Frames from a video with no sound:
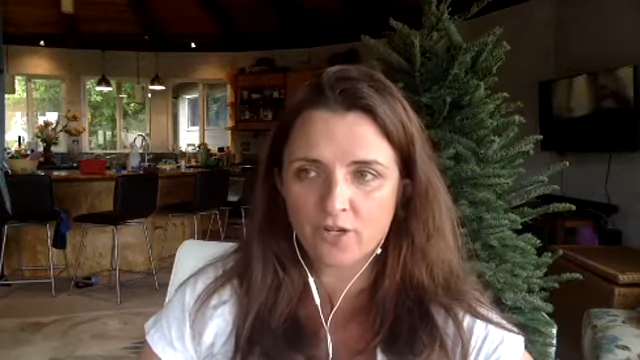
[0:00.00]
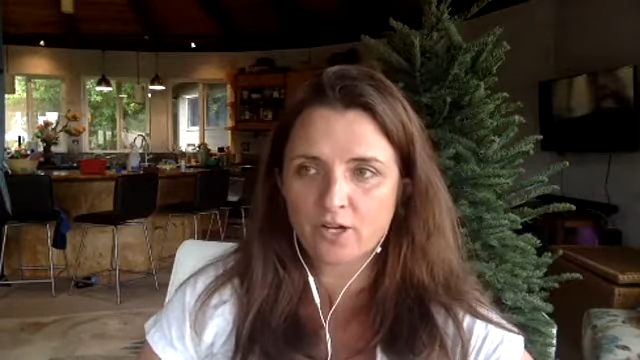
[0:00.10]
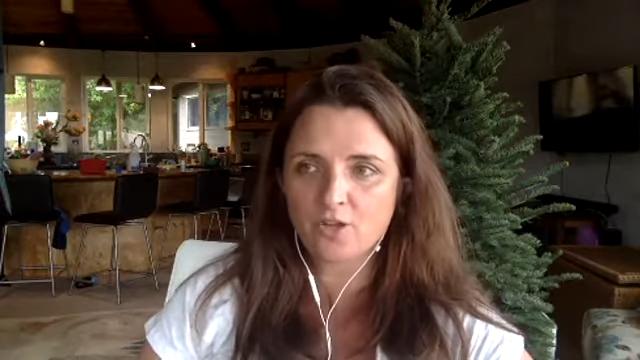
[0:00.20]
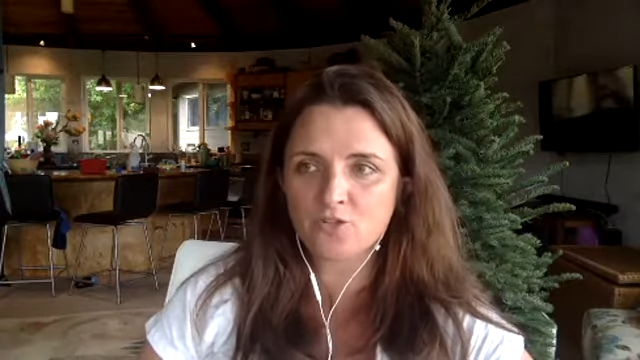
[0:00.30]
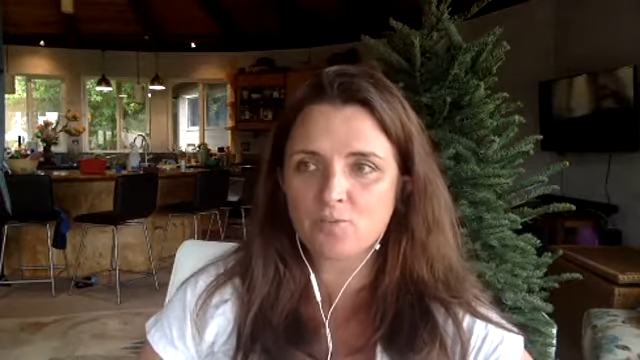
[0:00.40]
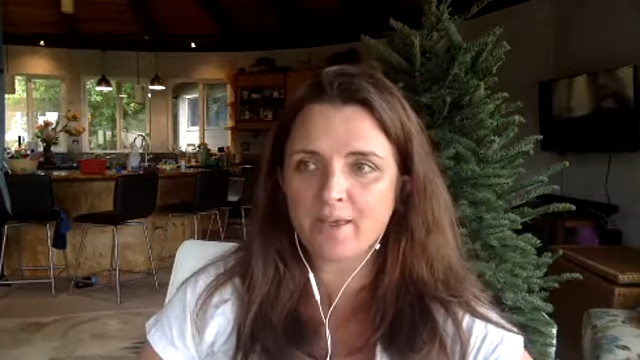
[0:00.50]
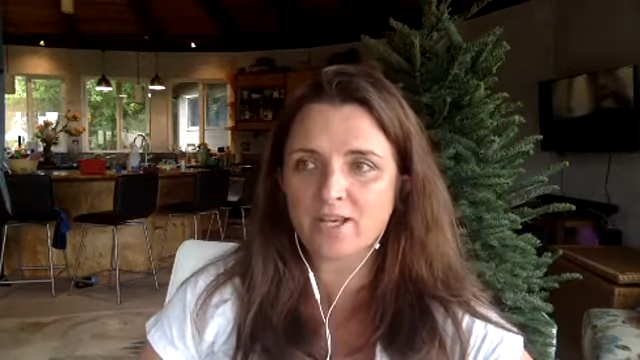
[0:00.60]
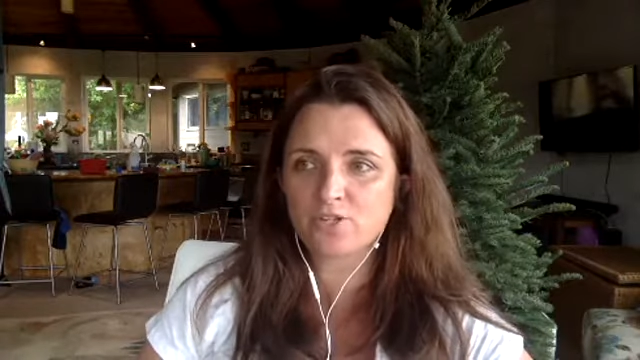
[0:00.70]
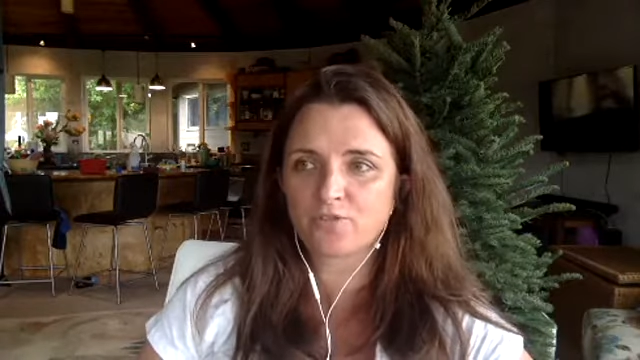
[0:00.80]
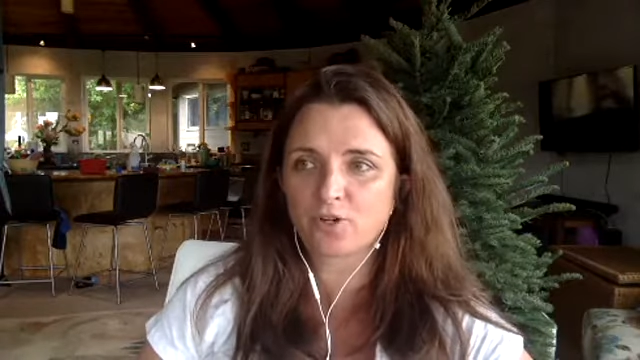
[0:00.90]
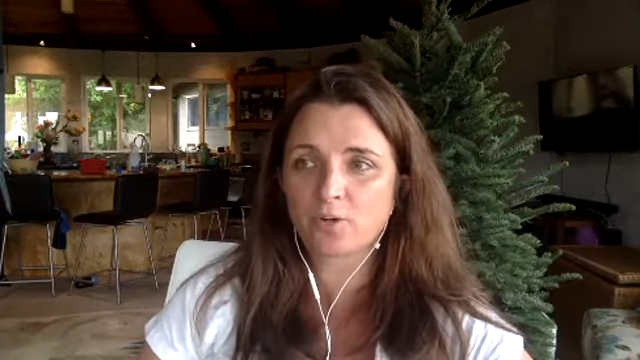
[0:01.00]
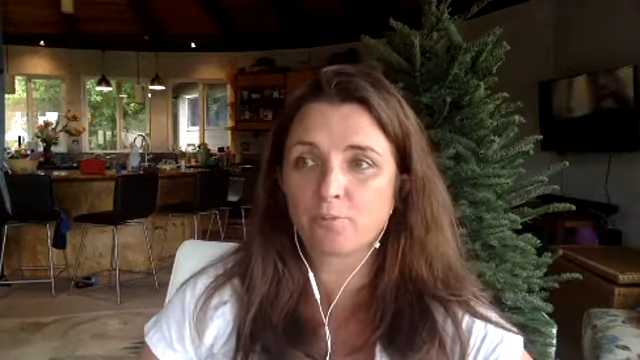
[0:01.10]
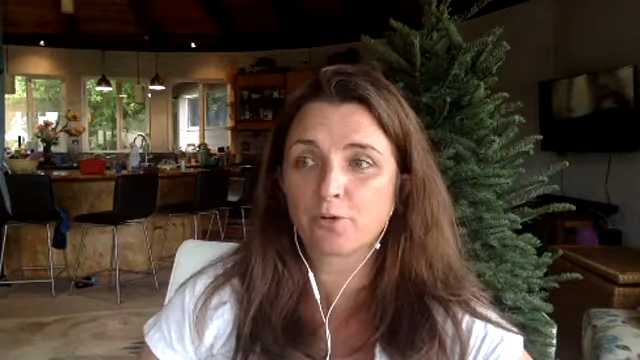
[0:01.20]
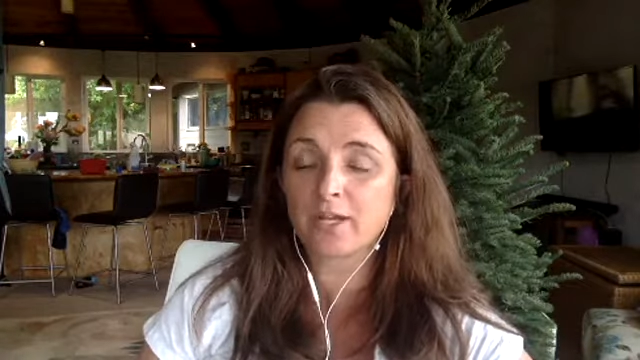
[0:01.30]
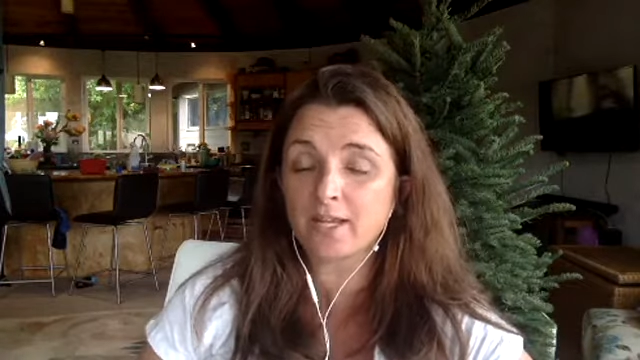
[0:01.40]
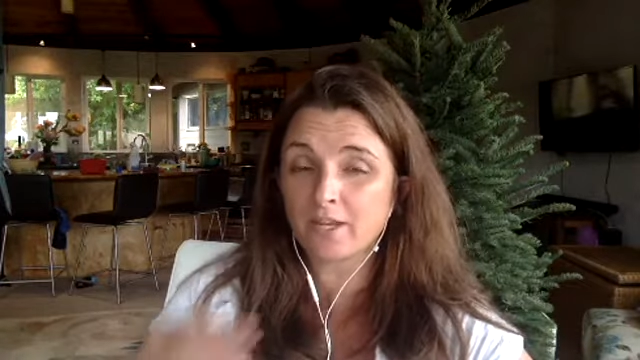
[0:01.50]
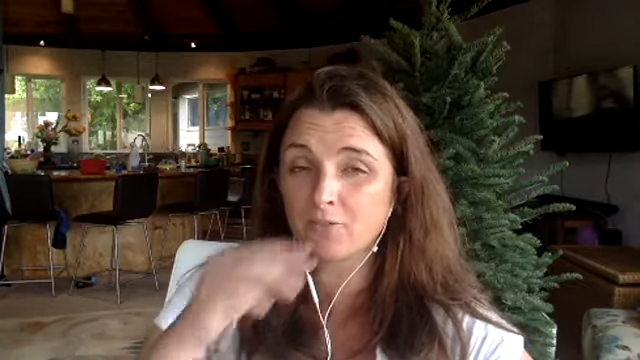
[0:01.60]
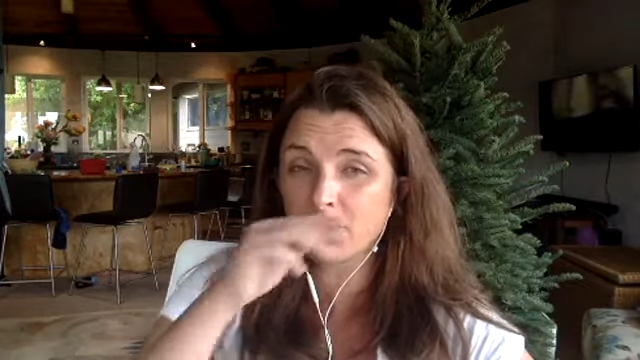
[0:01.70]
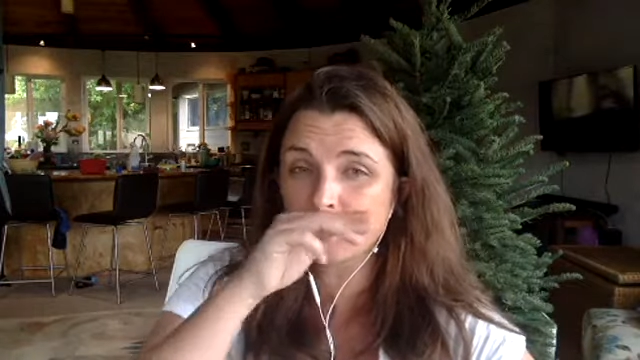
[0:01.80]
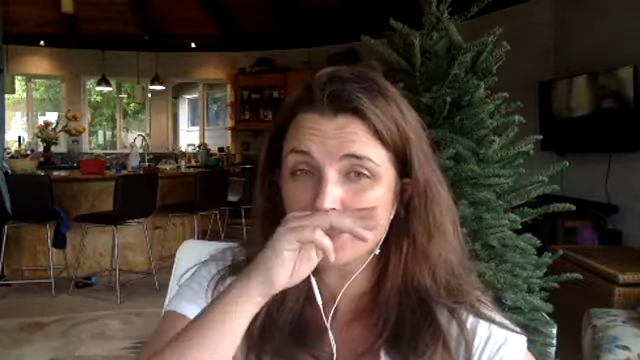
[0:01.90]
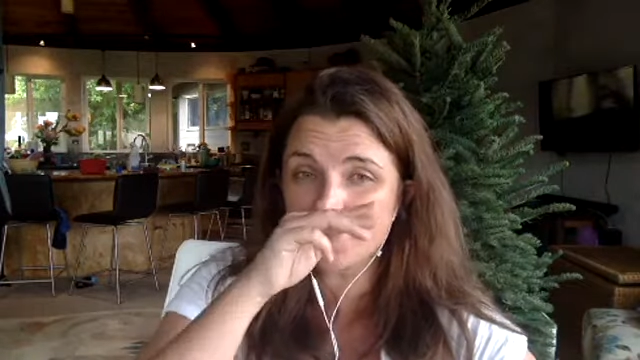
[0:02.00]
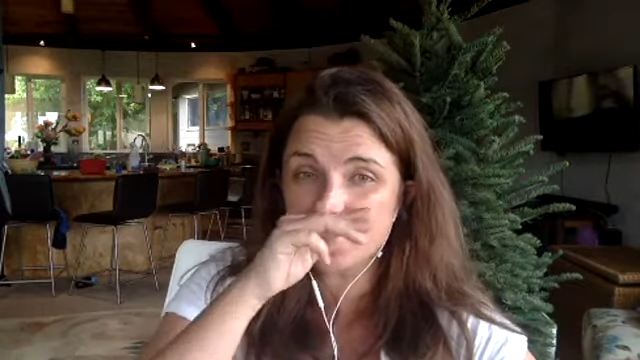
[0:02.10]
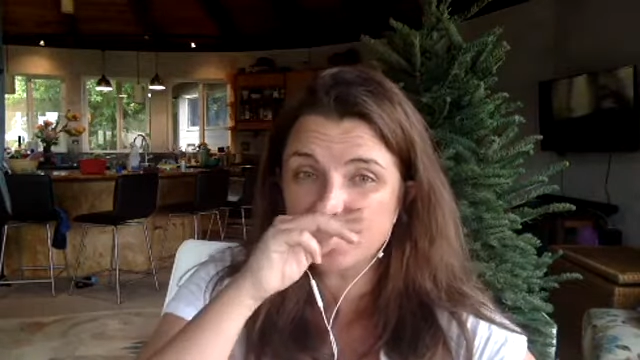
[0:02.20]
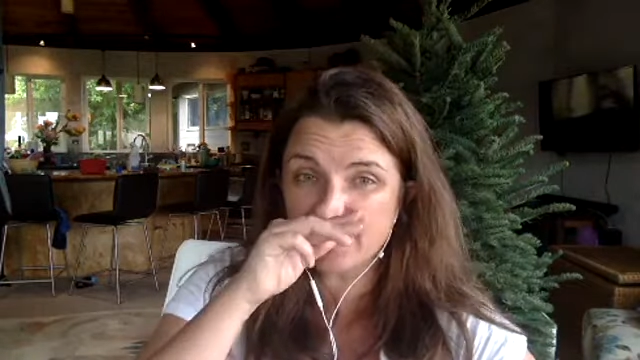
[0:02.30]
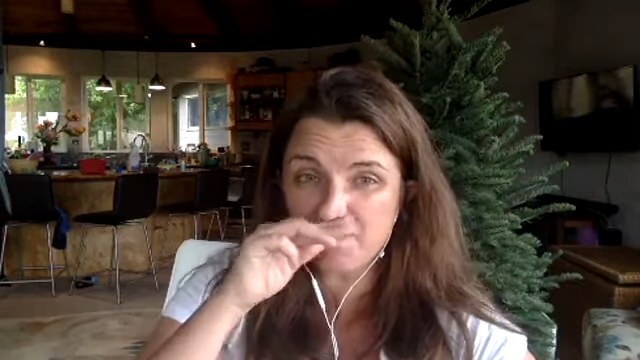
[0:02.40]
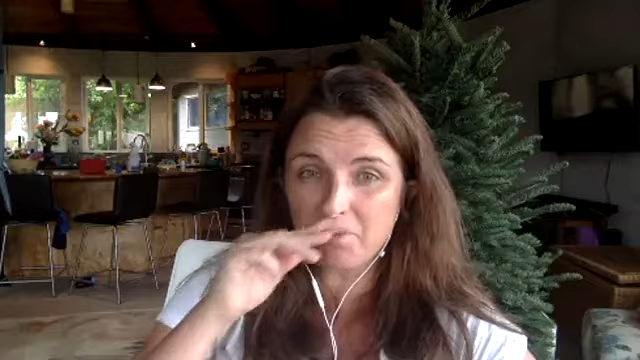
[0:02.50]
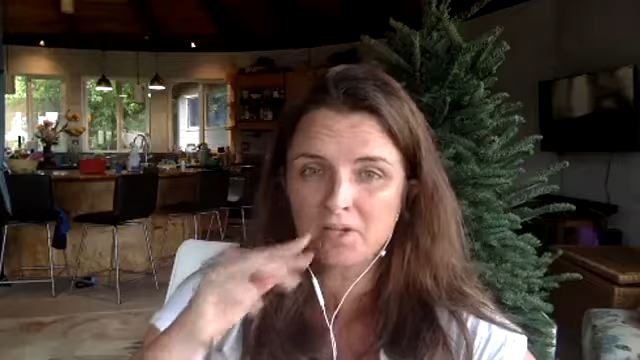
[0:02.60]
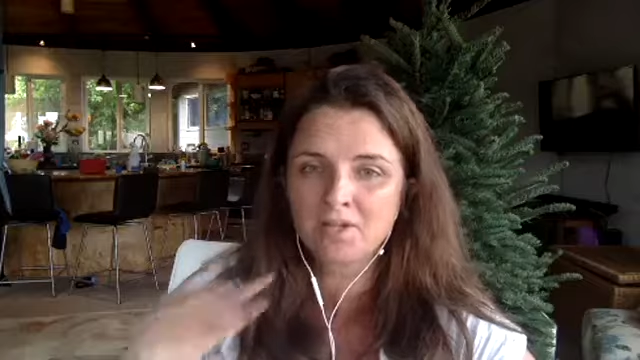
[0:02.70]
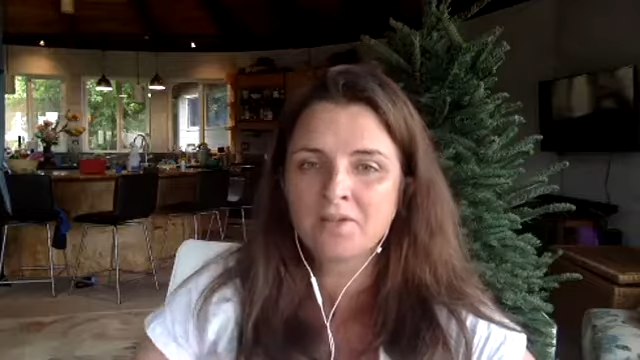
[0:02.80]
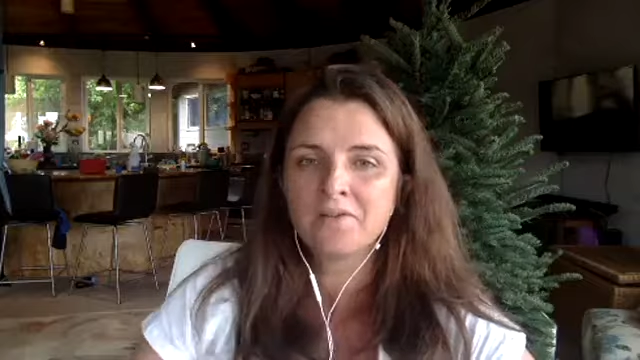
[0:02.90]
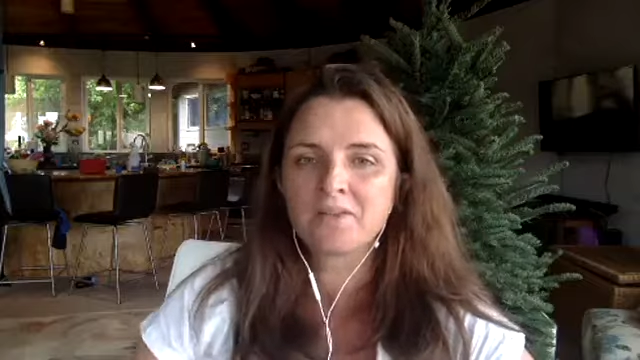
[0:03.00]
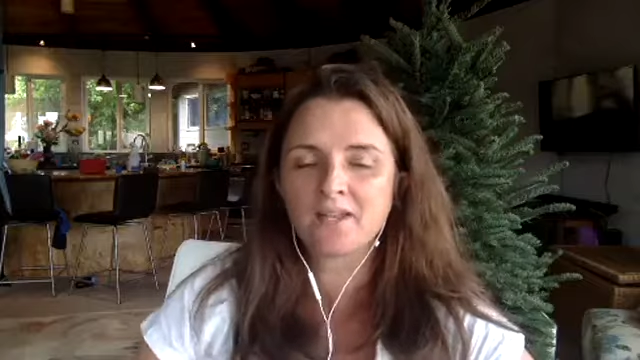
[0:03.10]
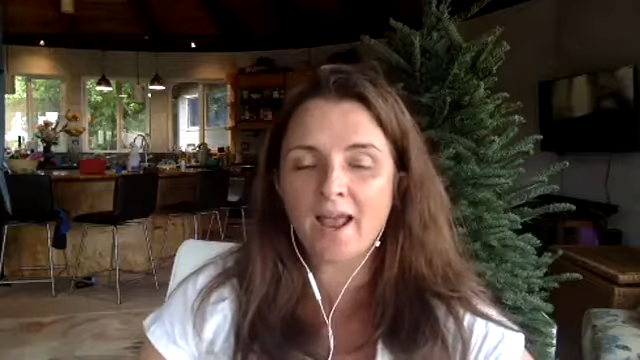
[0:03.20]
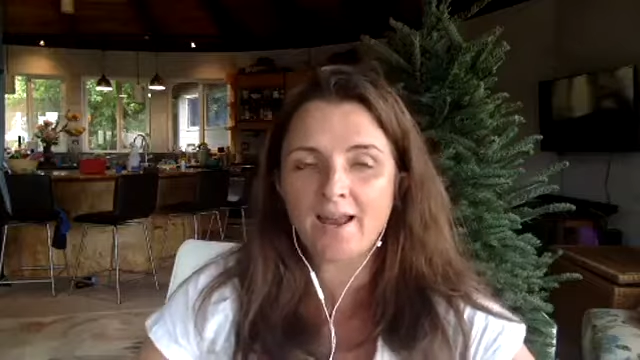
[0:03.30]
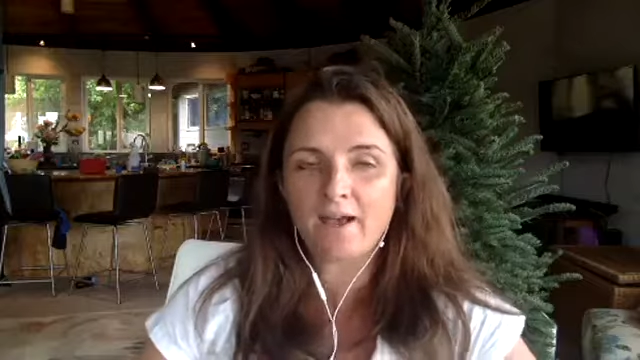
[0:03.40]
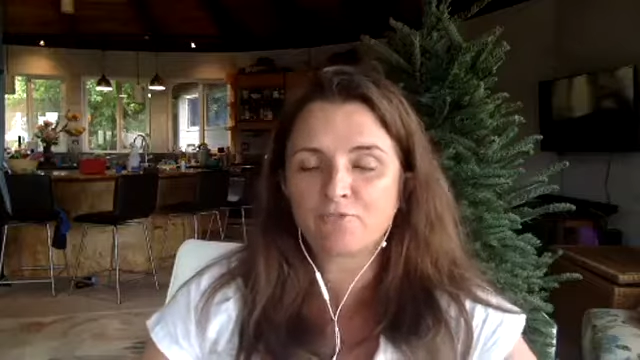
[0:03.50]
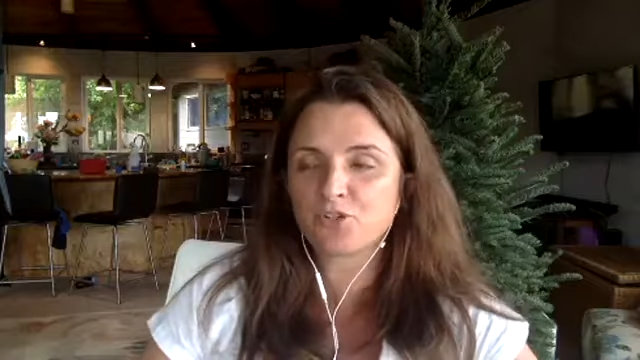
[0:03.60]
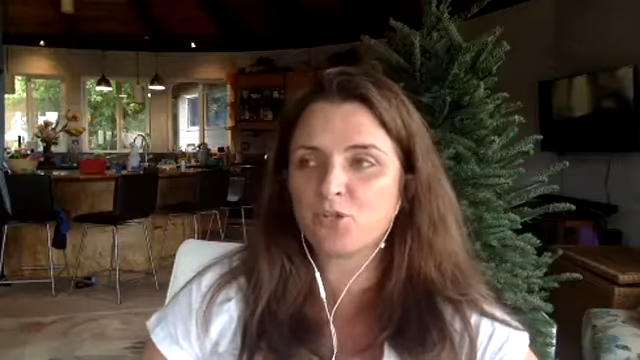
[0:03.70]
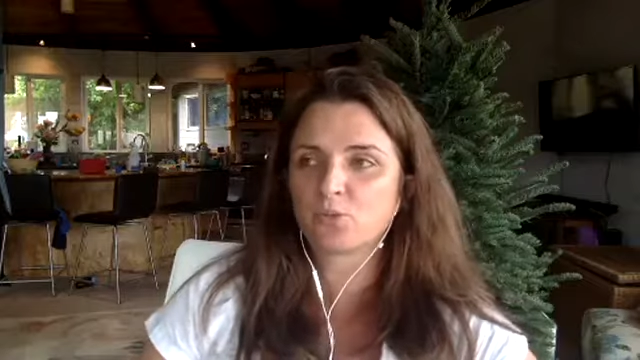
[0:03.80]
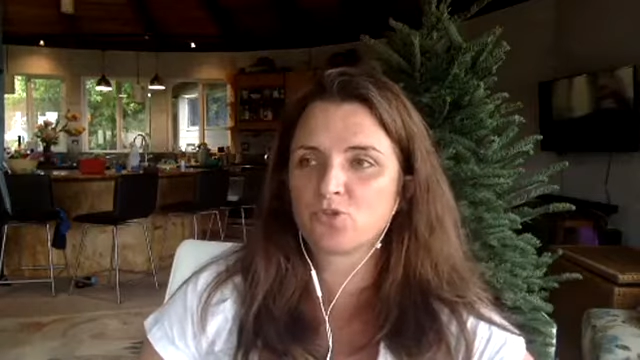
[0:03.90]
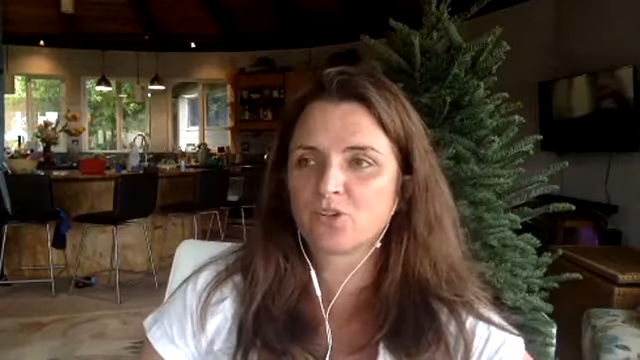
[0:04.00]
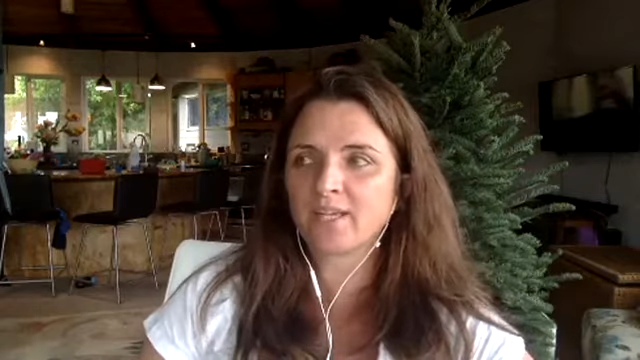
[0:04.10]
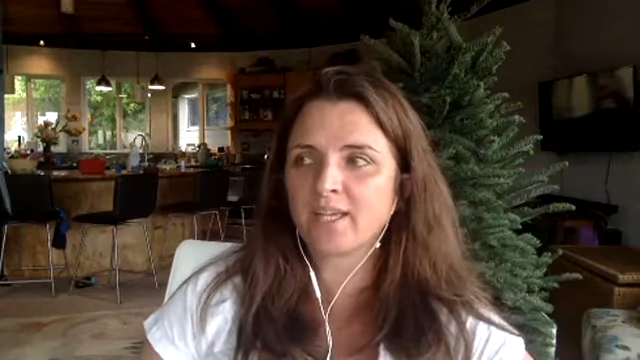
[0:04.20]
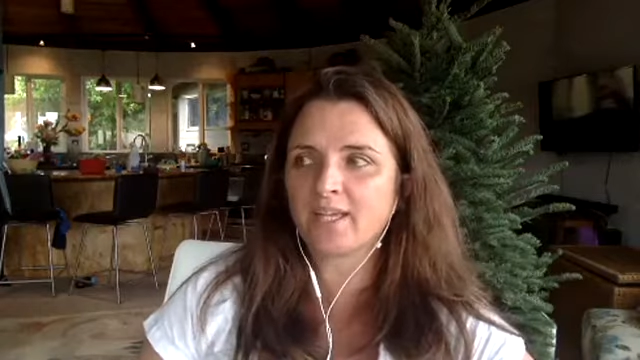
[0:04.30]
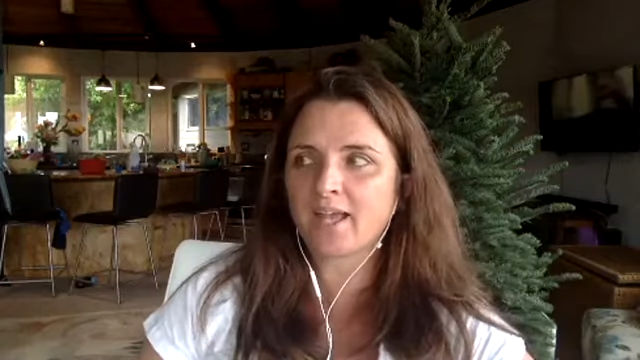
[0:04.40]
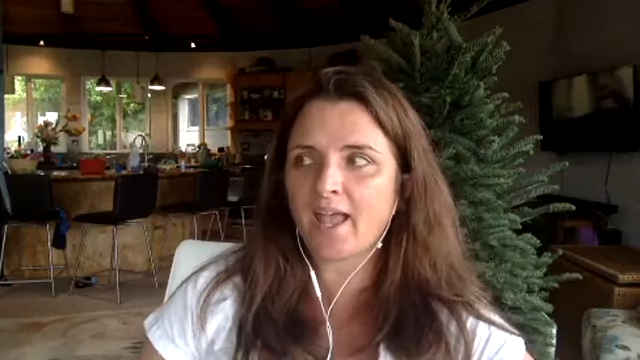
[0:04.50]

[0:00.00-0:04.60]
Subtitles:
It also makes for pretty interrupted sleep the night after you were drinking.